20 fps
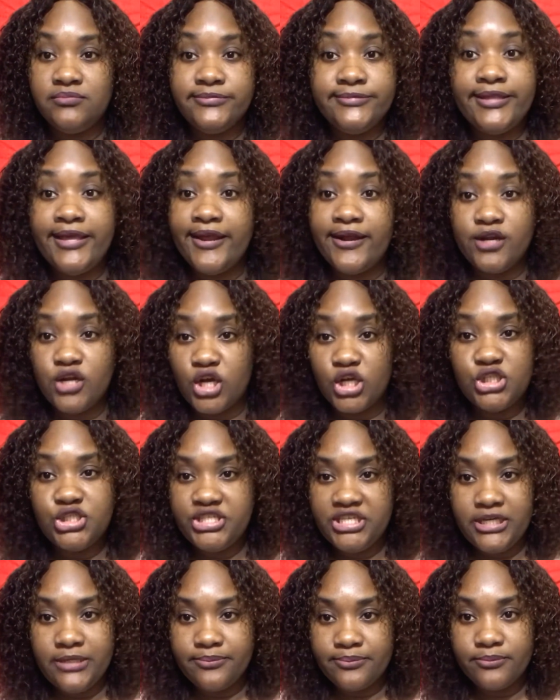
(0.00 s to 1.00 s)
they are not
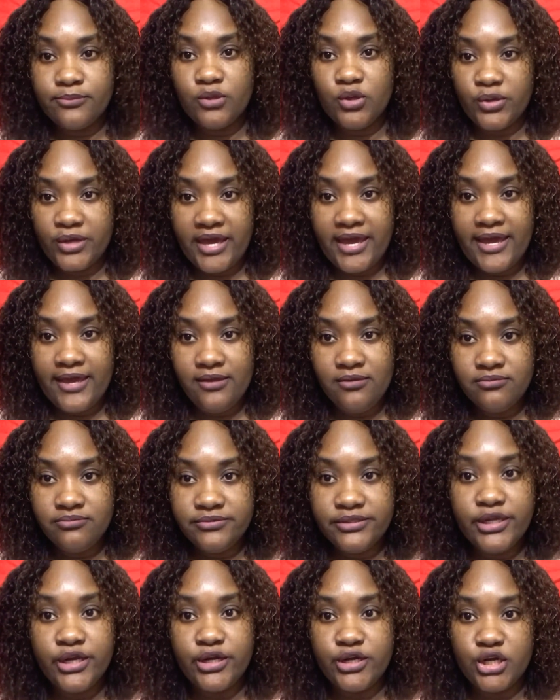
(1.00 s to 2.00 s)
cheap. Okay,
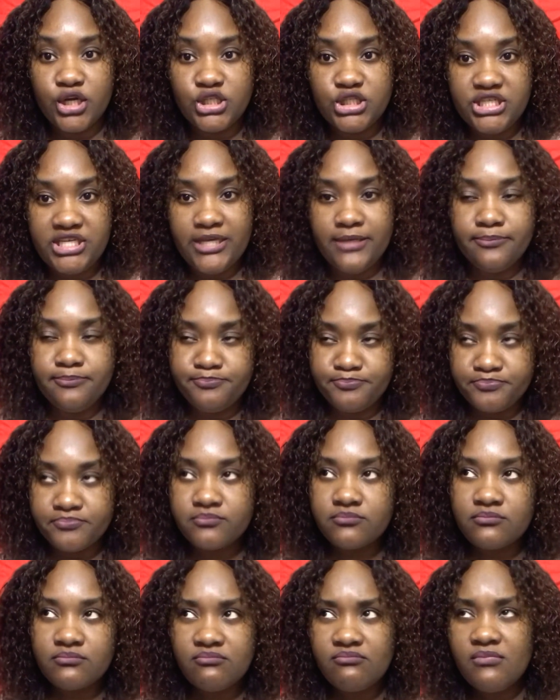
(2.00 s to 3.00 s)
they are not cheap.
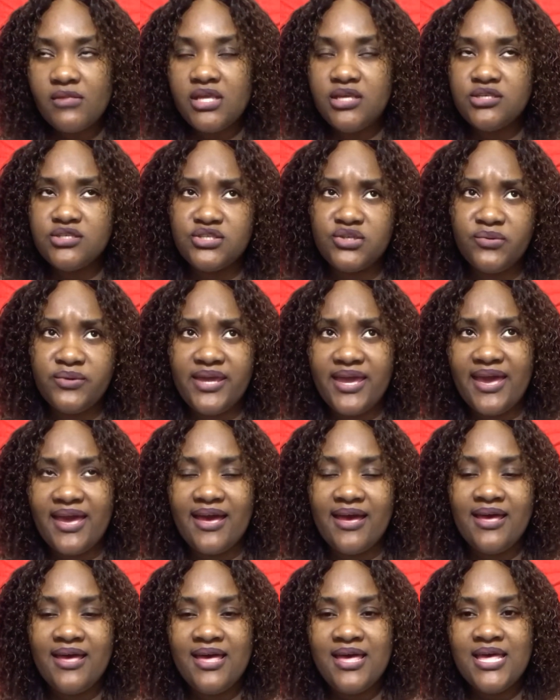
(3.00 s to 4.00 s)
So yeah,
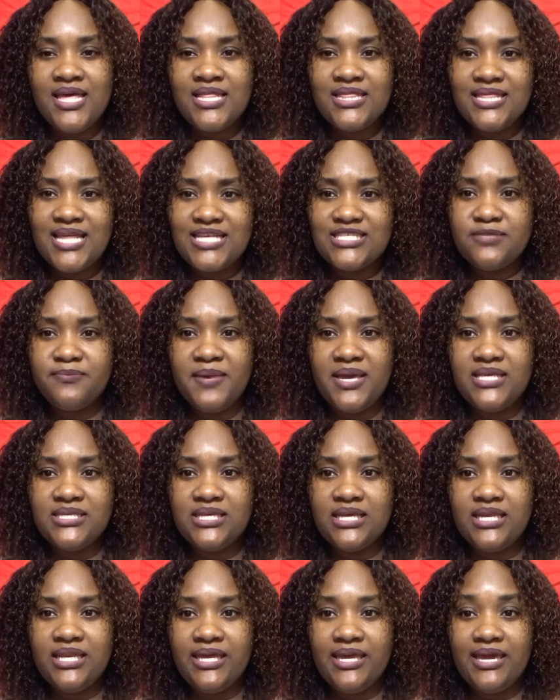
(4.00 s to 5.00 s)
that's
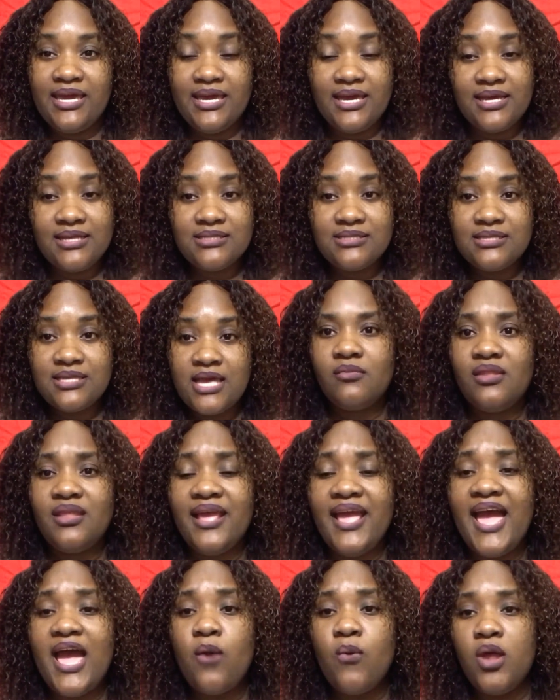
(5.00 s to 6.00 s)
basically it.
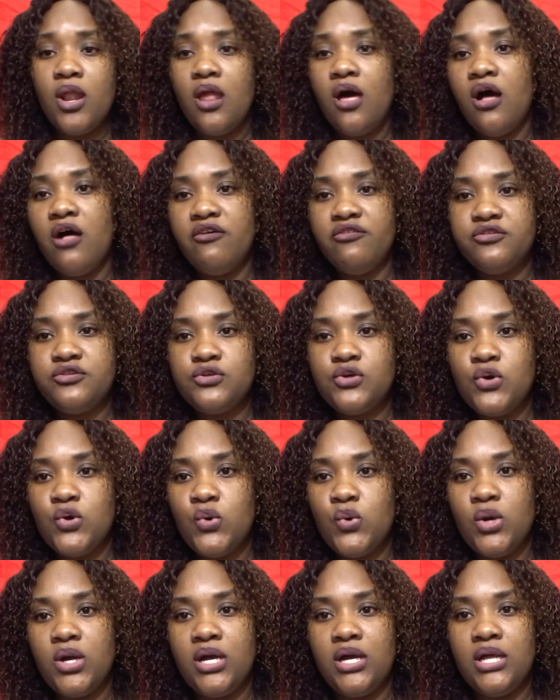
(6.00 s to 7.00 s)
I will
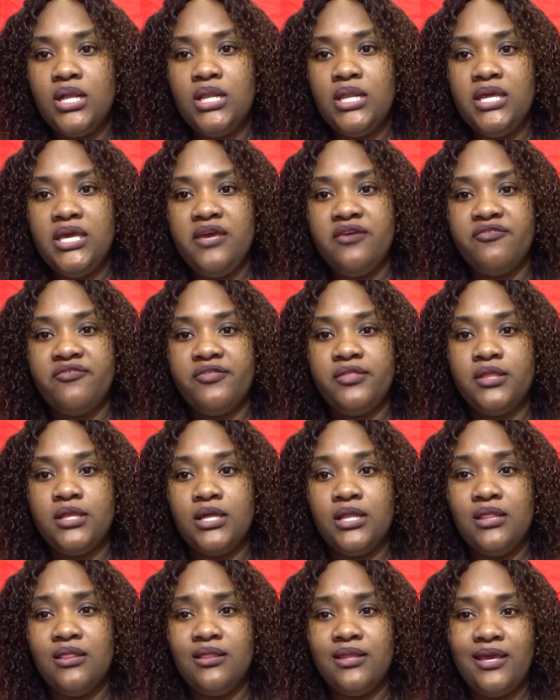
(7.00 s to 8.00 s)
also leave the
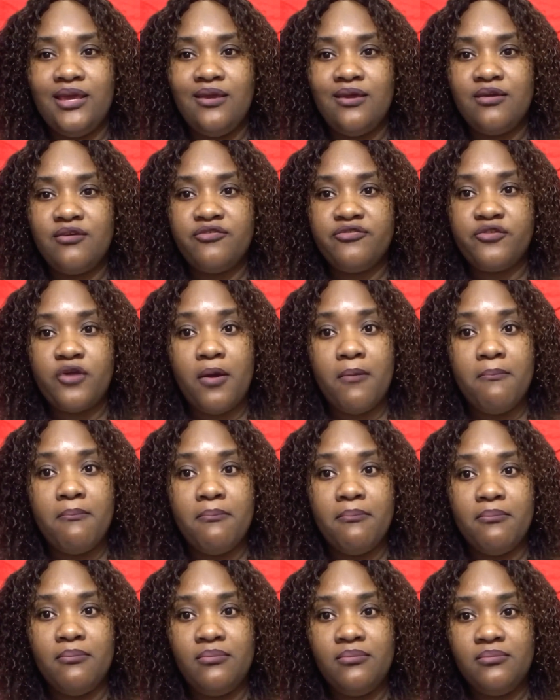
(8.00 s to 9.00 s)
link
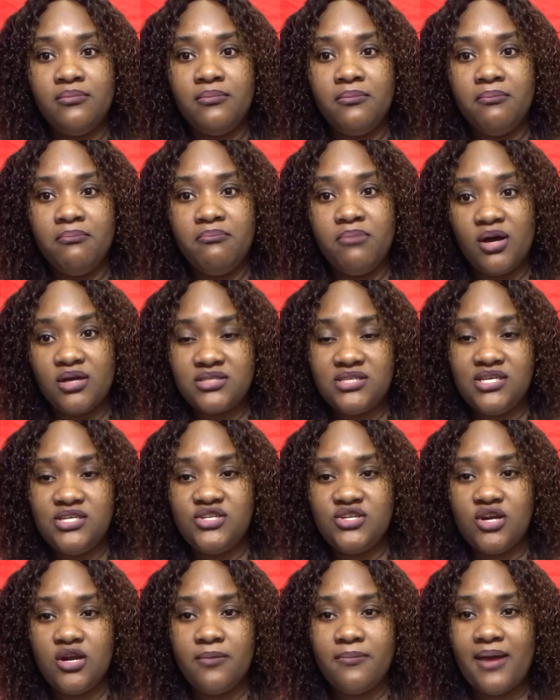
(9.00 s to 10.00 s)
from
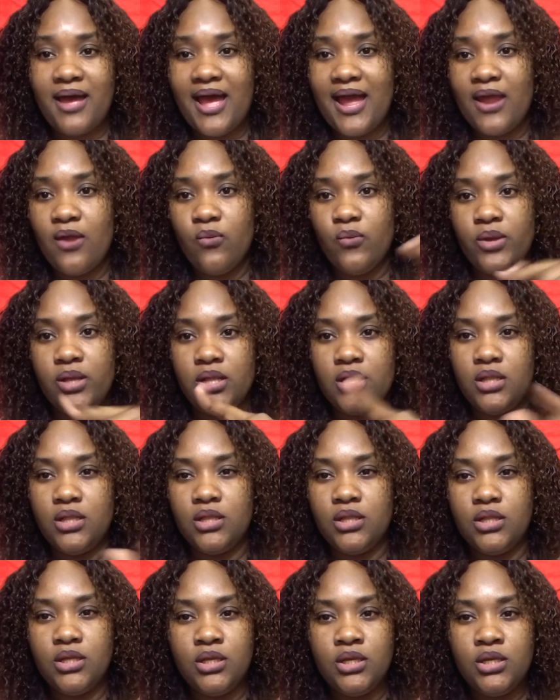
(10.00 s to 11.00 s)
Boxycharm. I
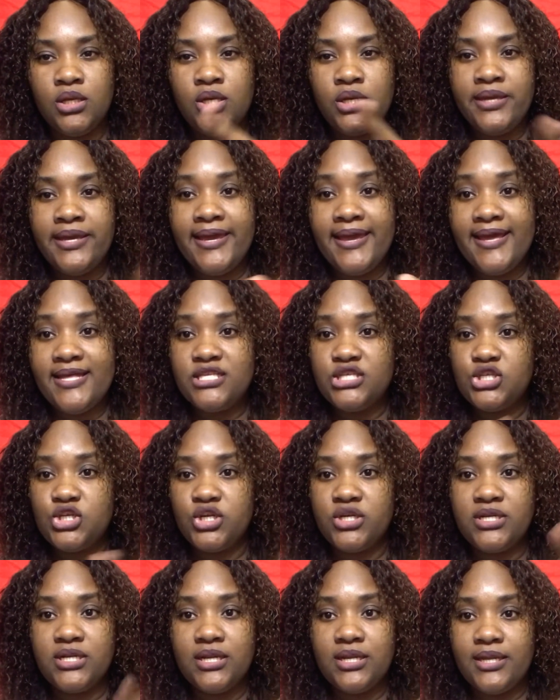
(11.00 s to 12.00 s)
will
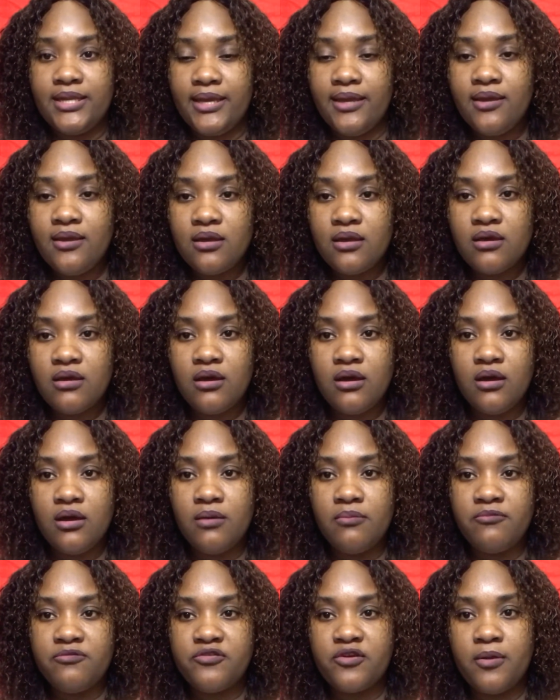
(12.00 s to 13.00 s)
insert the link
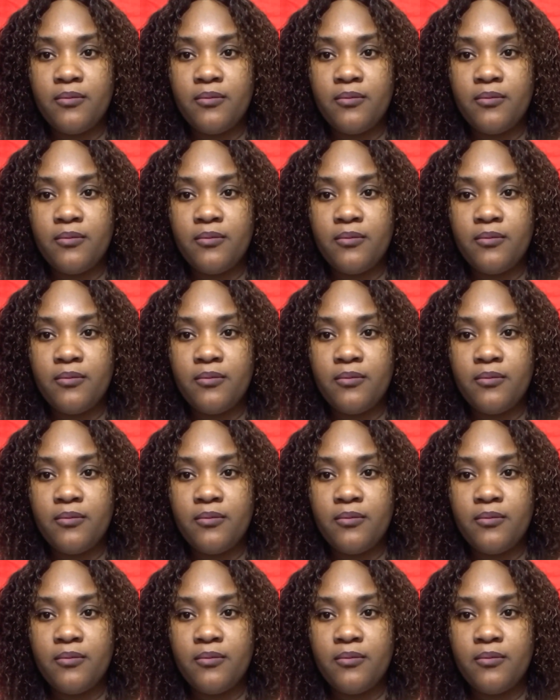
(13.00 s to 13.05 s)
of